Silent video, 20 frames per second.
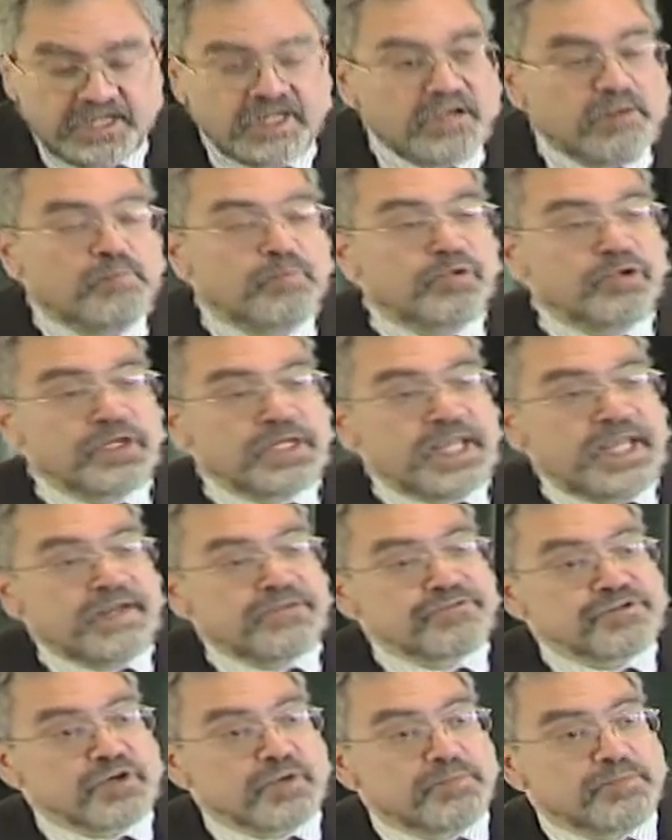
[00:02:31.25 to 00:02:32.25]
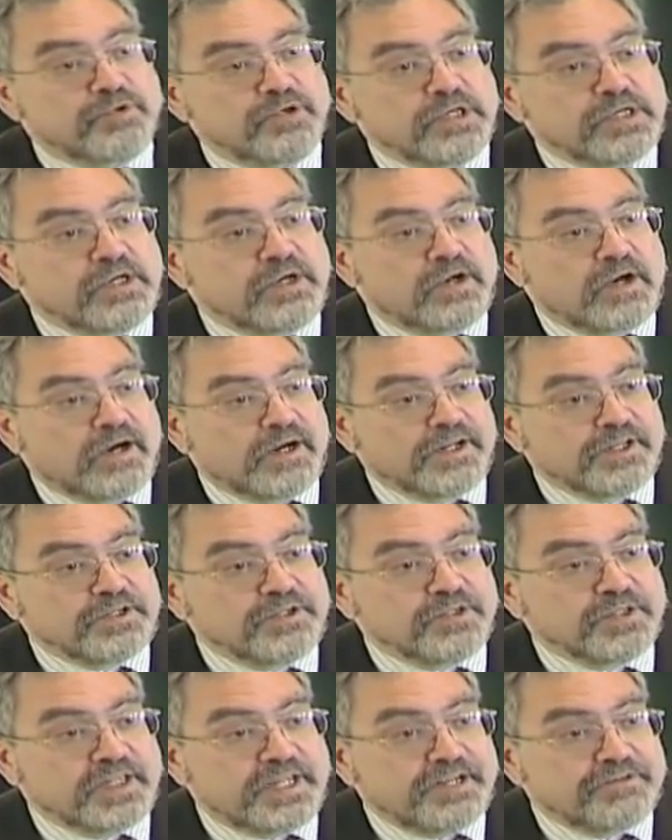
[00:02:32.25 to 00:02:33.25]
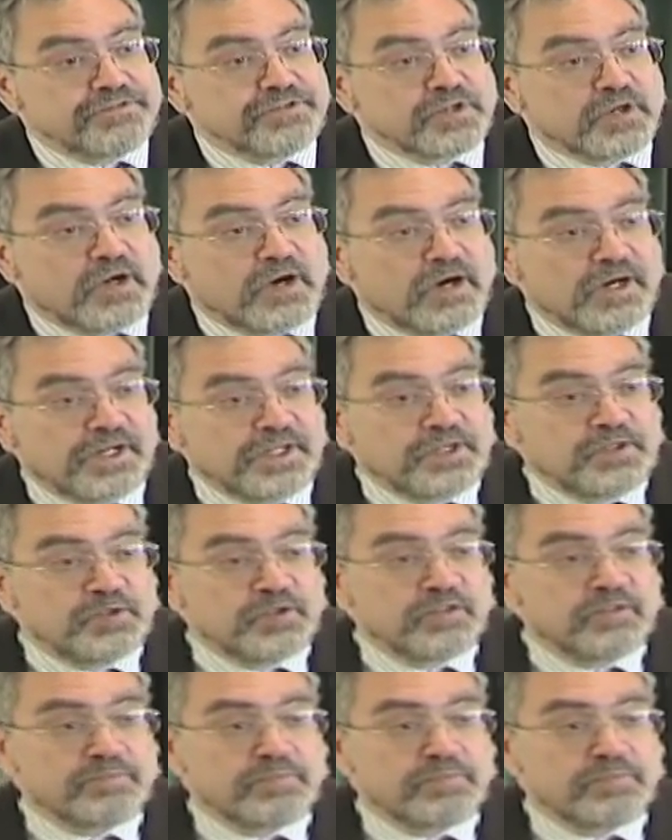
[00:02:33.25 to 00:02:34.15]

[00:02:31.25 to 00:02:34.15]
Book after book, article after article,